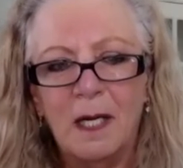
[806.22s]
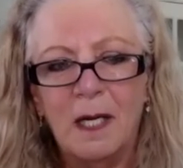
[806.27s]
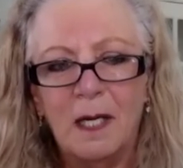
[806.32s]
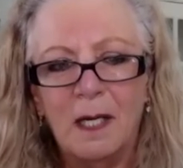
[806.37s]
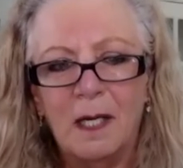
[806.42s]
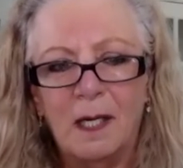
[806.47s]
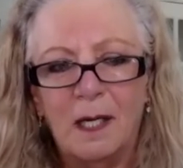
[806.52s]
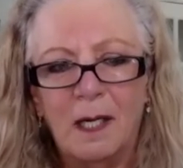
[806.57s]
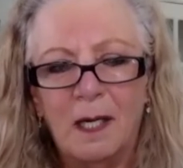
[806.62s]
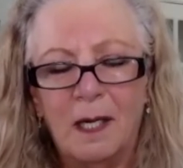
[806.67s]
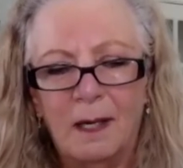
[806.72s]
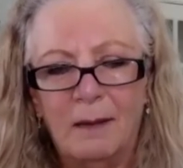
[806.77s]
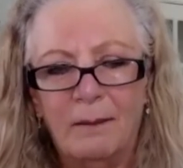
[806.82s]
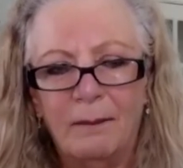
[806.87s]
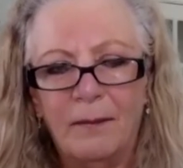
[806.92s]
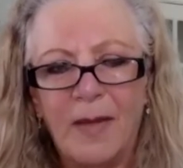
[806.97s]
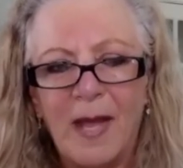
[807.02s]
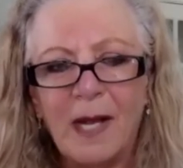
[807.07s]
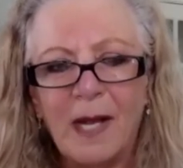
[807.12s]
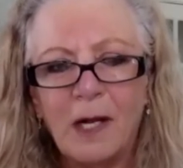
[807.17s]

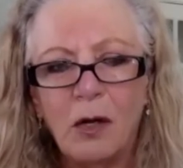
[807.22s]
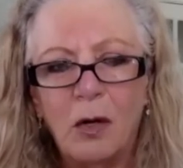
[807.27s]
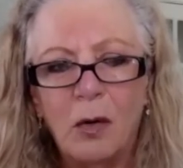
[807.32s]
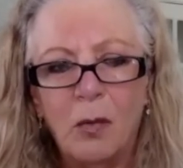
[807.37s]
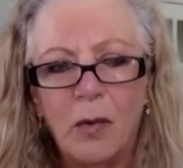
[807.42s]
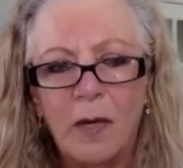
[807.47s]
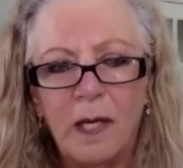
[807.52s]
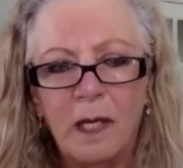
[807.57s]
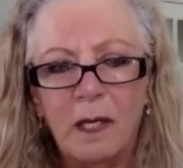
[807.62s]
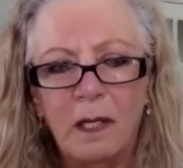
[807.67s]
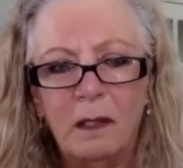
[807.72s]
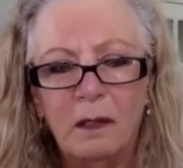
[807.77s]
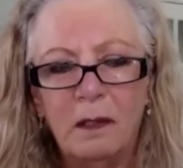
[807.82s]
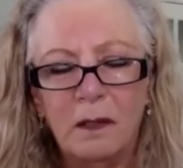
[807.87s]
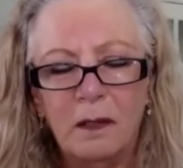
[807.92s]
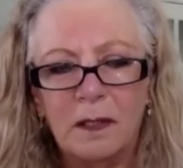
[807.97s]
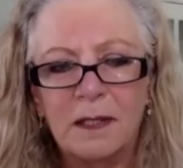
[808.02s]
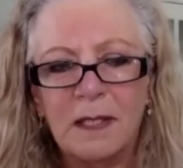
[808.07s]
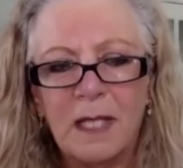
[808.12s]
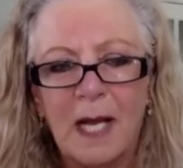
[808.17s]
echoey
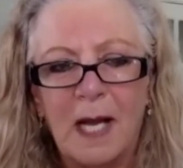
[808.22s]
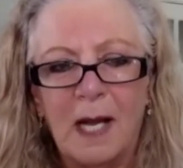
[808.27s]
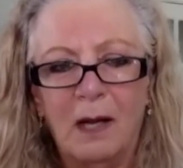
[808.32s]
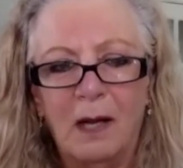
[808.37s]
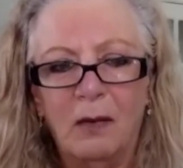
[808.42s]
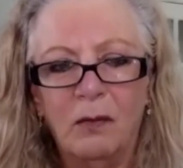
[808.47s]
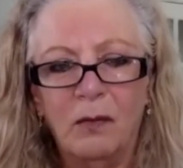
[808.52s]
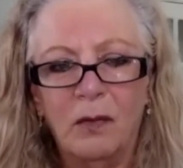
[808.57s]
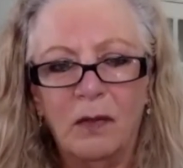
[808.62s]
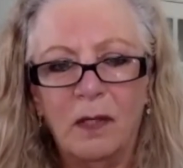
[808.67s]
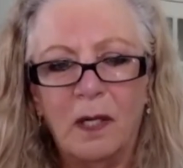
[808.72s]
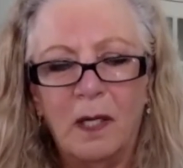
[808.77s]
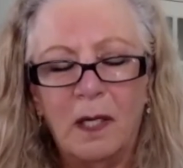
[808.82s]
sound.